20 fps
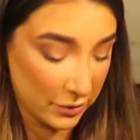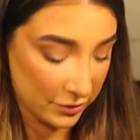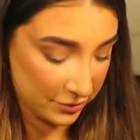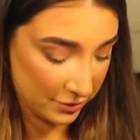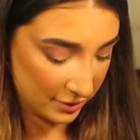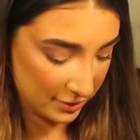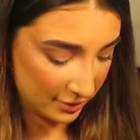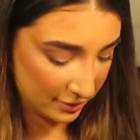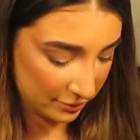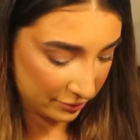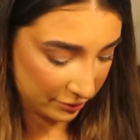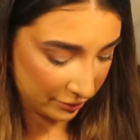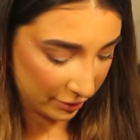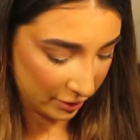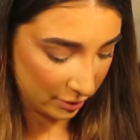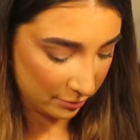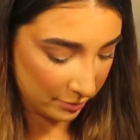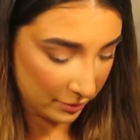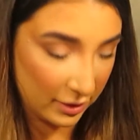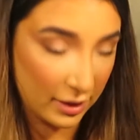So this isn't going
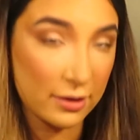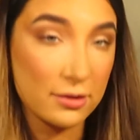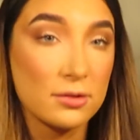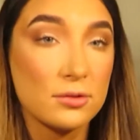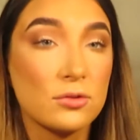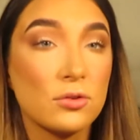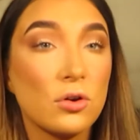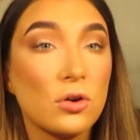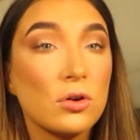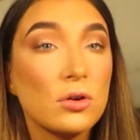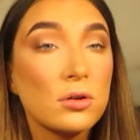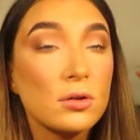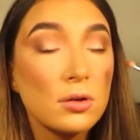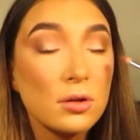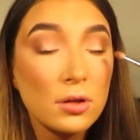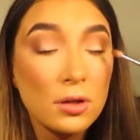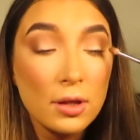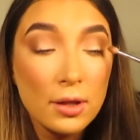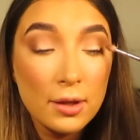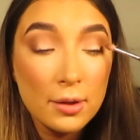to be that strong,
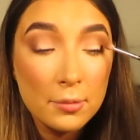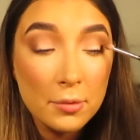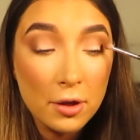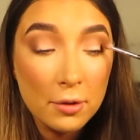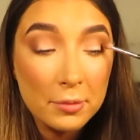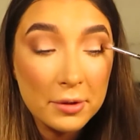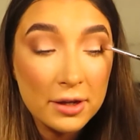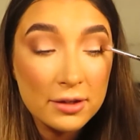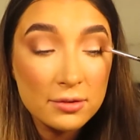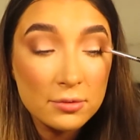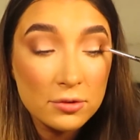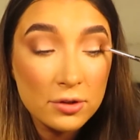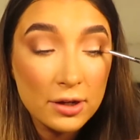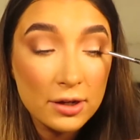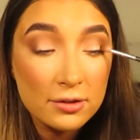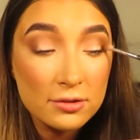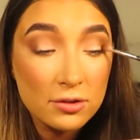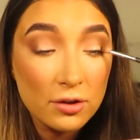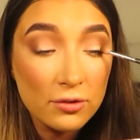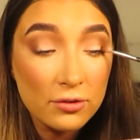but because I'm doing
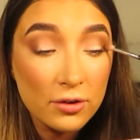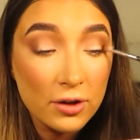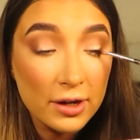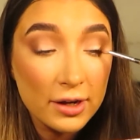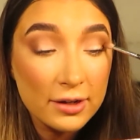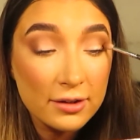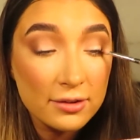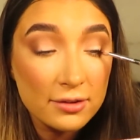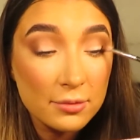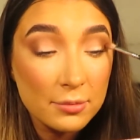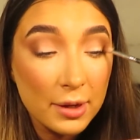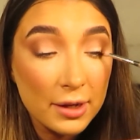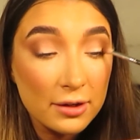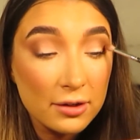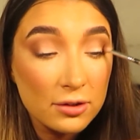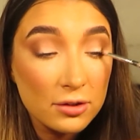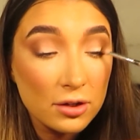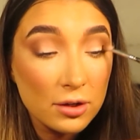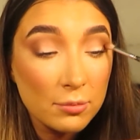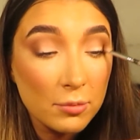a soft look, it doesn't
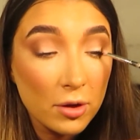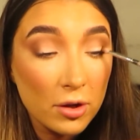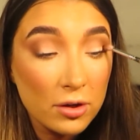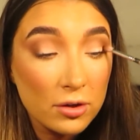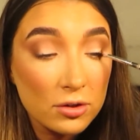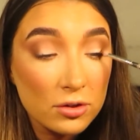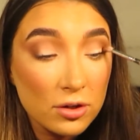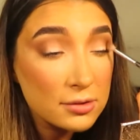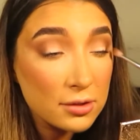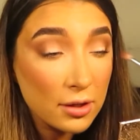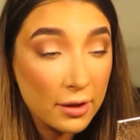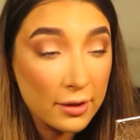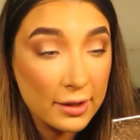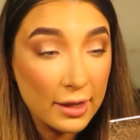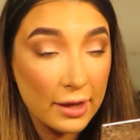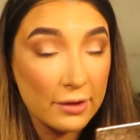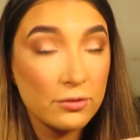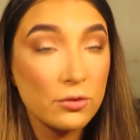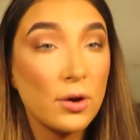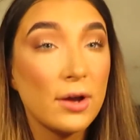matter too much. So
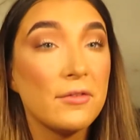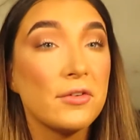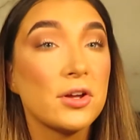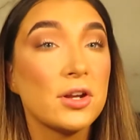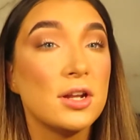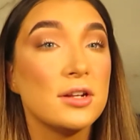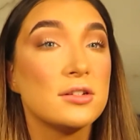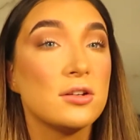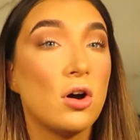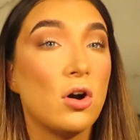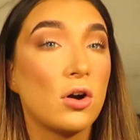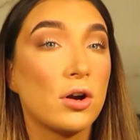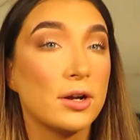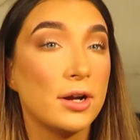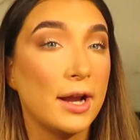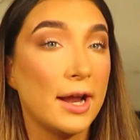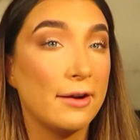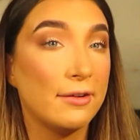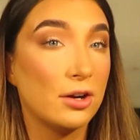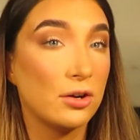yeah, if you're ever going to darken
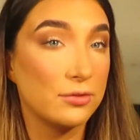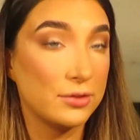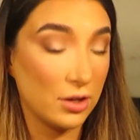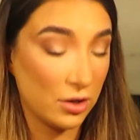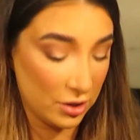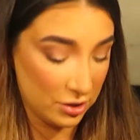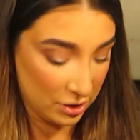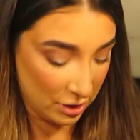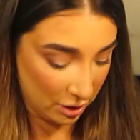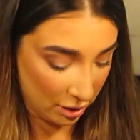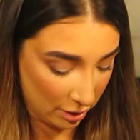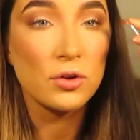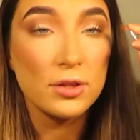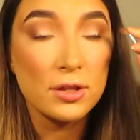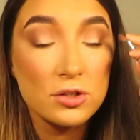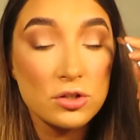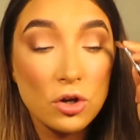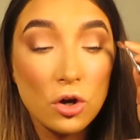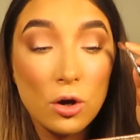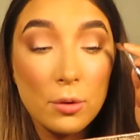an area of the eyeshadow,
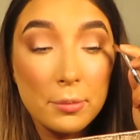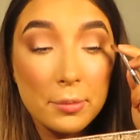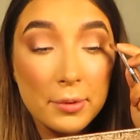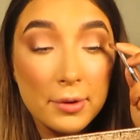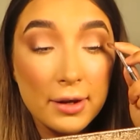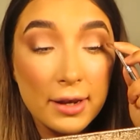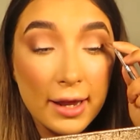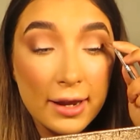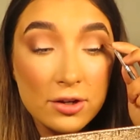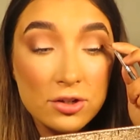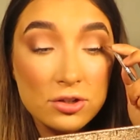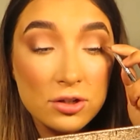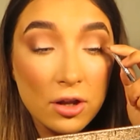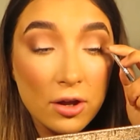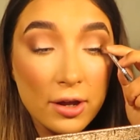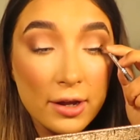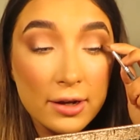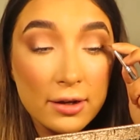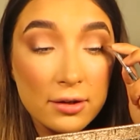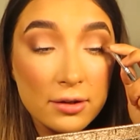the top lash
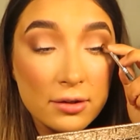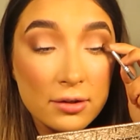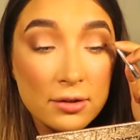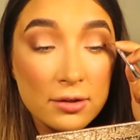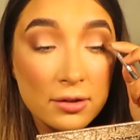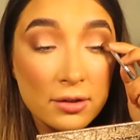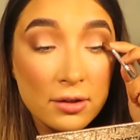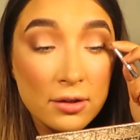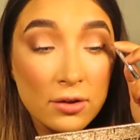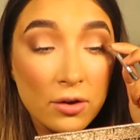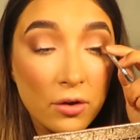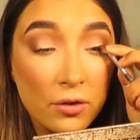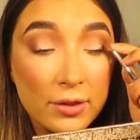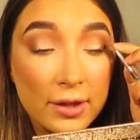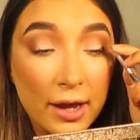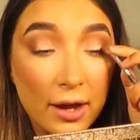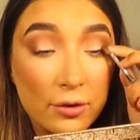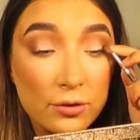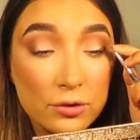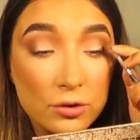line on the
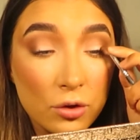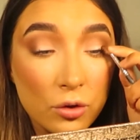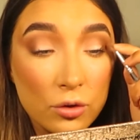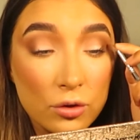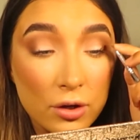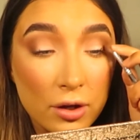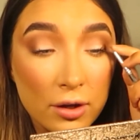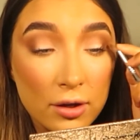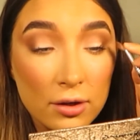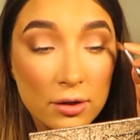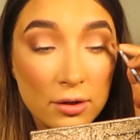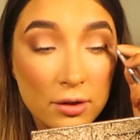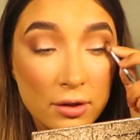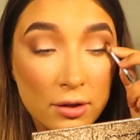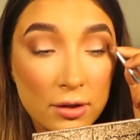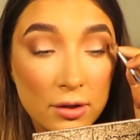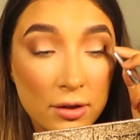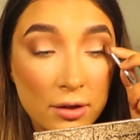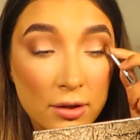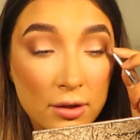outer corner
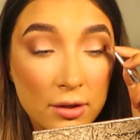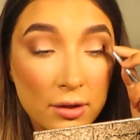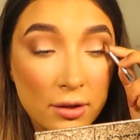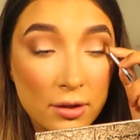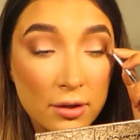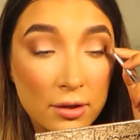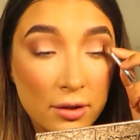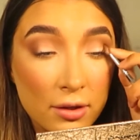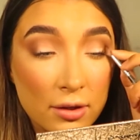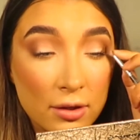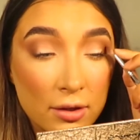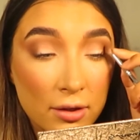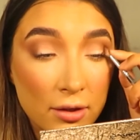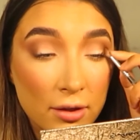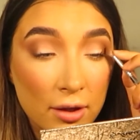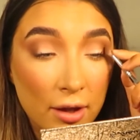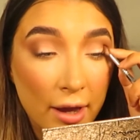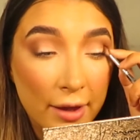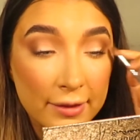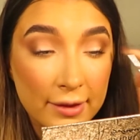
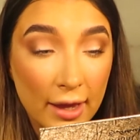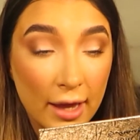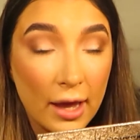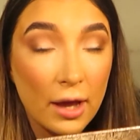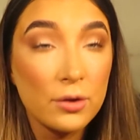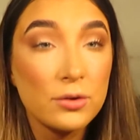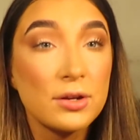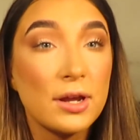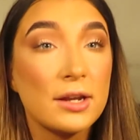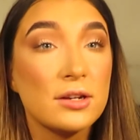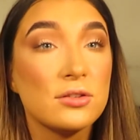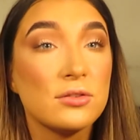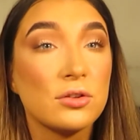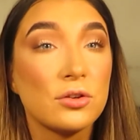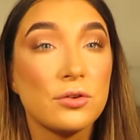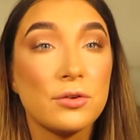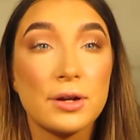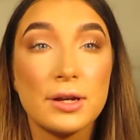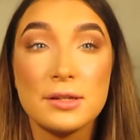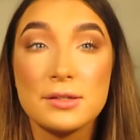and the outer edge of the
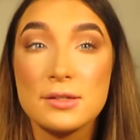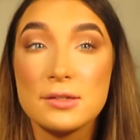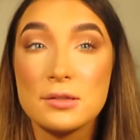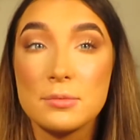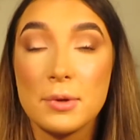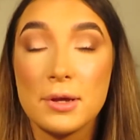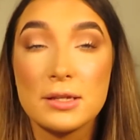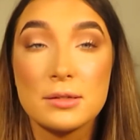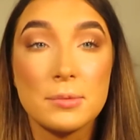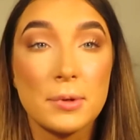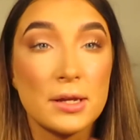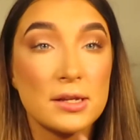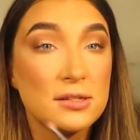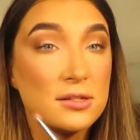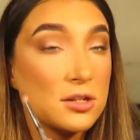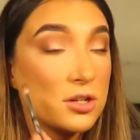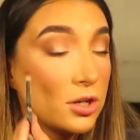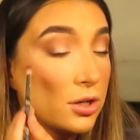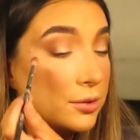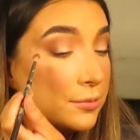crease is the best
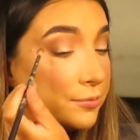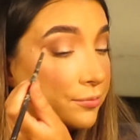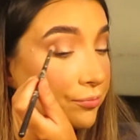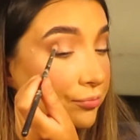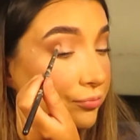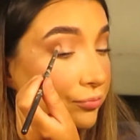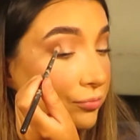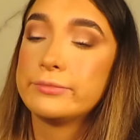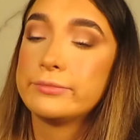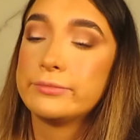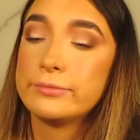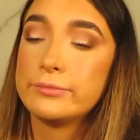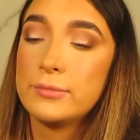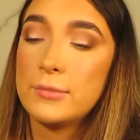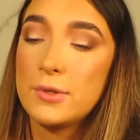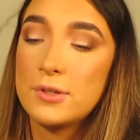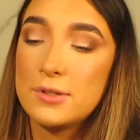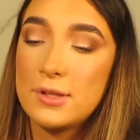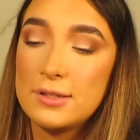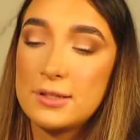place to do. So
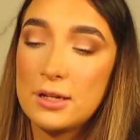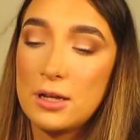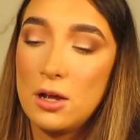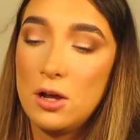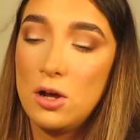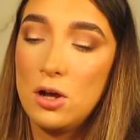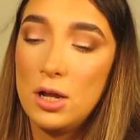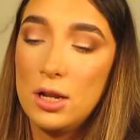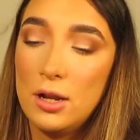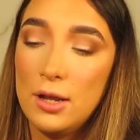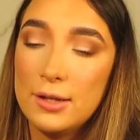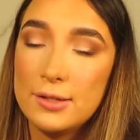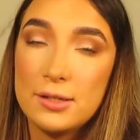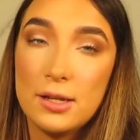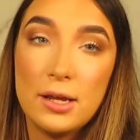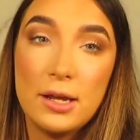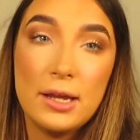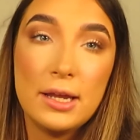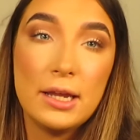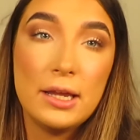there's like a
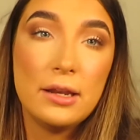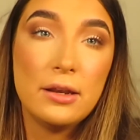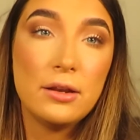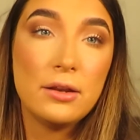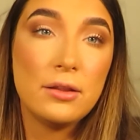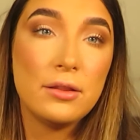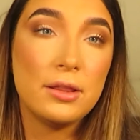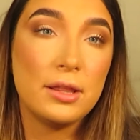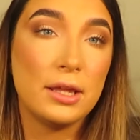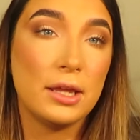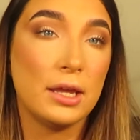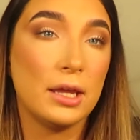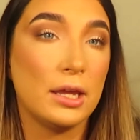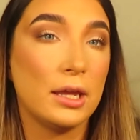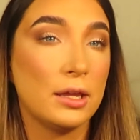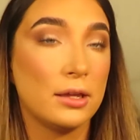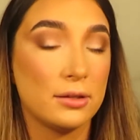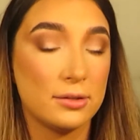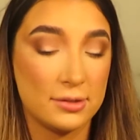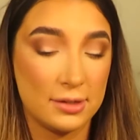highlighter in
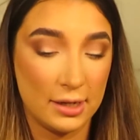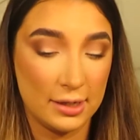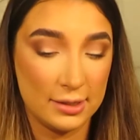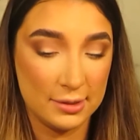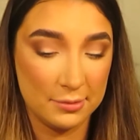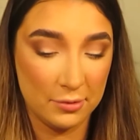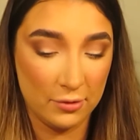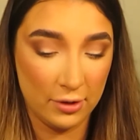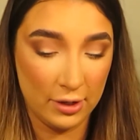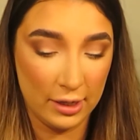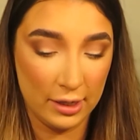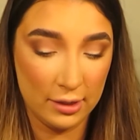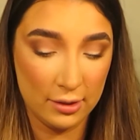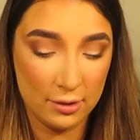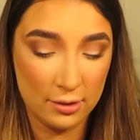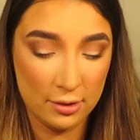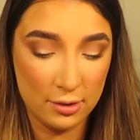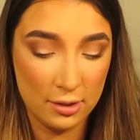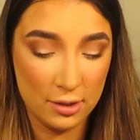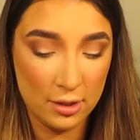the Stacey Marie
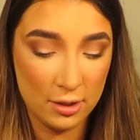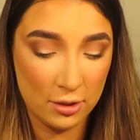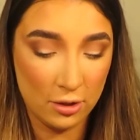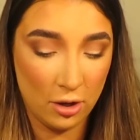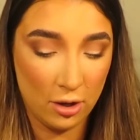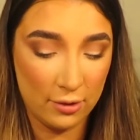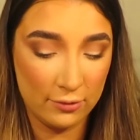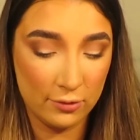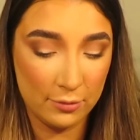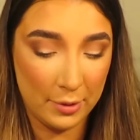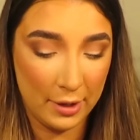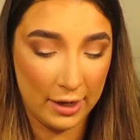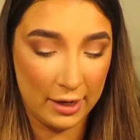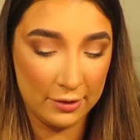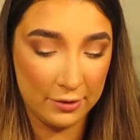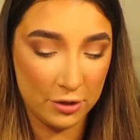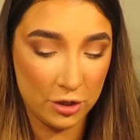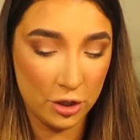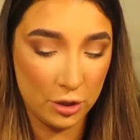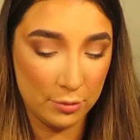Carnival
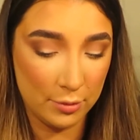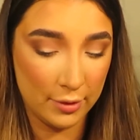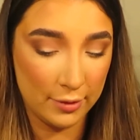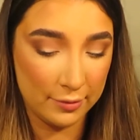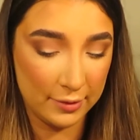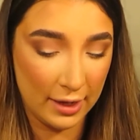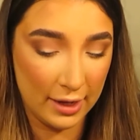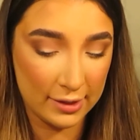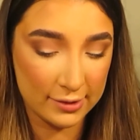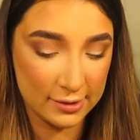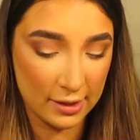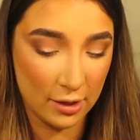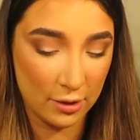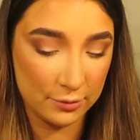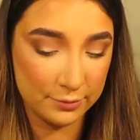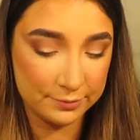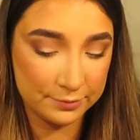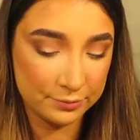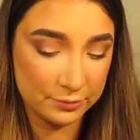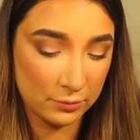palette, the new one, the XL.